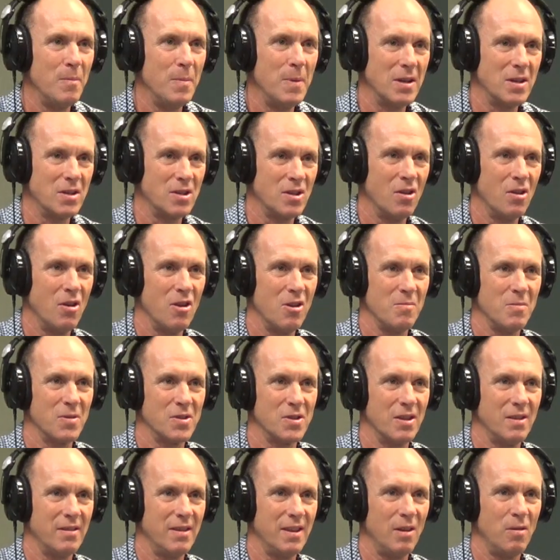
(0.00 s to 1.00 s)
a bit
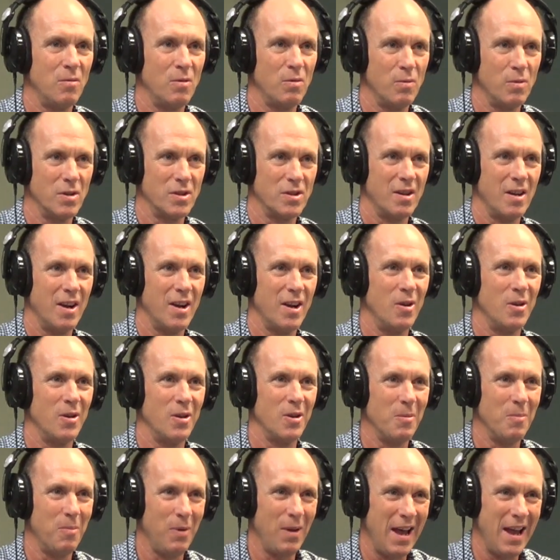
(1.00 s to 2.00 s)
synonymous, I think, with what's going on in
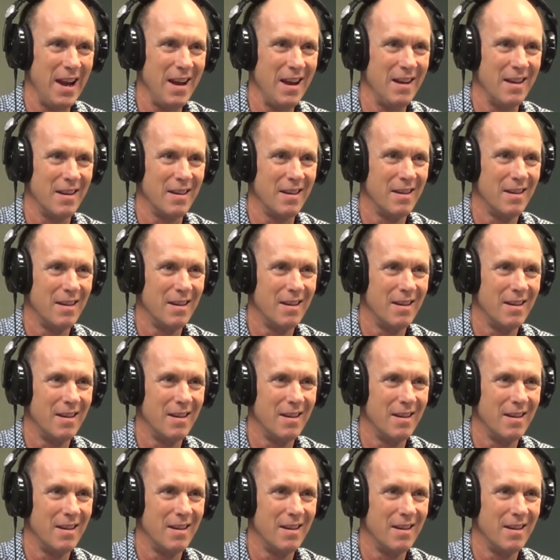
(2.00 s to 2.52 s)
the planet.